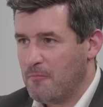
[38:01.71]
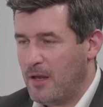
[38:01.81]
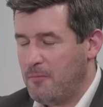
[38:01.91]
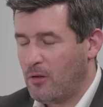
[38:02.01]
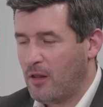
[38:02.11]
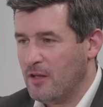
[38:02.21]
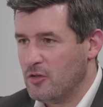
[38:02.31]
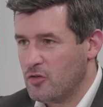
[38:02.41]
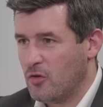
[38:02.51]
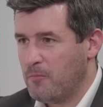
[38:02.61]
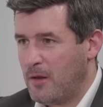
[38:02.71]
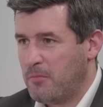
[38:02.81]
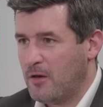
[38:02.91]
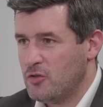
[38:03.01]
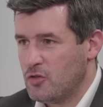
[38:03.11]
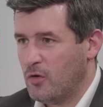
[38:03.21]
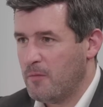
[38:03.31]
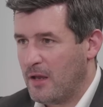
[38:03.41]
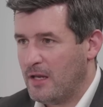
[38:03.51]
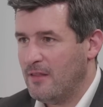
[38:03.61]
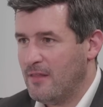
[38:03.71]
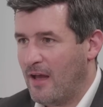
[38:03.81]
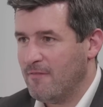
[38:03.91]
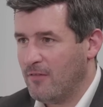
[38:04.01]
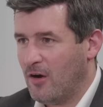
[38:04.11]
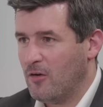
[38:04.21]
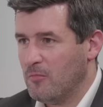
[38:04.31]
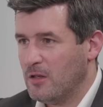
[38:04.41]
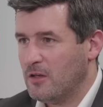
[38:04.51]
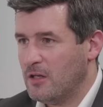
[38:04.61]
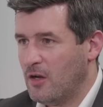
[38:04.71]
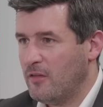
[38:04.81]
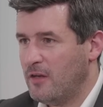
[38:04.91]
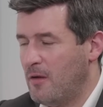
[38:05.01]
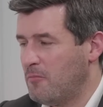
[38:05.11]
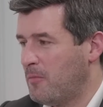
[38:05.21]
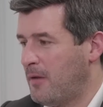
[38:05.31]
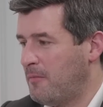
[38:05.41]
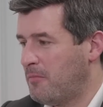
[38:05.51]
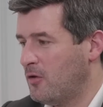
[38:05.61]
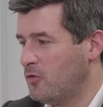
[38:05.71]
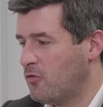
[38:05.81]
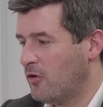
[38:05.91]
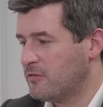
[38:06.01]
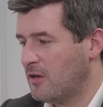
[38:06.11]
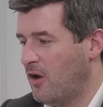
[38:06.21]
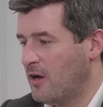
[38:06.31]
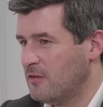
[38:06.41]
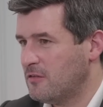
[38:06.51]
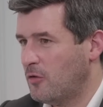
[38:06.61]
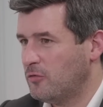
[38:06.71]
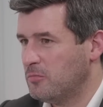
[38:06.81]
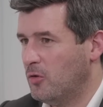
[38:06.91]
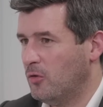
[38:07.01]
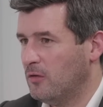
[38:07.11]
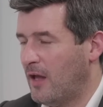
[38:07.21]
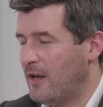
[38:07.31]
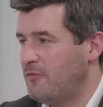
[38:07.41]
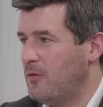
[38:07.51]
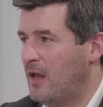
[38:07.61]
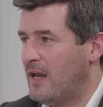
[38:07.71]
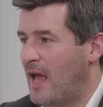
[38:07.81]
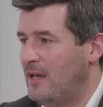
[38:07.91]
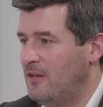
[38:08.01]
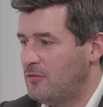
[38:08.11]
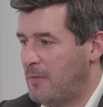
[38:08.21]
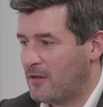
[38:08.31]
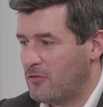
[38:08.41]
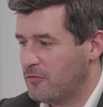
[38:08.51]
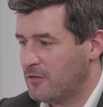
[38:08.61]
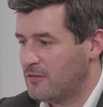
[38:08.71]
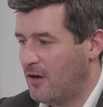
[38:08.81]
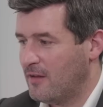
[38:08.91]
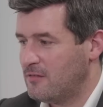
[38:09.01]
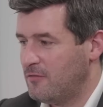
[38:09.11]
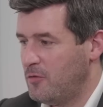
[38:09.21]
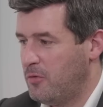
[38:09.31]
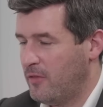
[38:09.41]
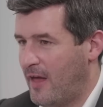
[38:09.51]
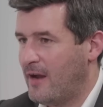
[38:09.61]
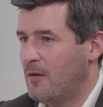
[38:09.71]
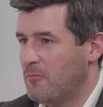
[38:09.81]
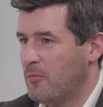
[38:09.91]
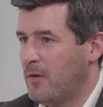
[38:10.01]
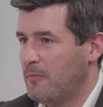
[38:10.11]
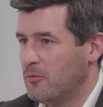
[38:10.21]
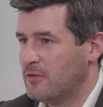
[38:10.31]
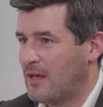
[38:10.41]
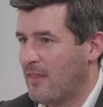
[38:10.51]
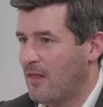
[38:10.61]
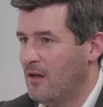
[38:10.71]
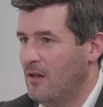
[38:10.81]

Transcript: people enjoy being in that environment, you know. And the number of people who cross the line is so small, and if you, in any spectre of society, if you put that number of people together,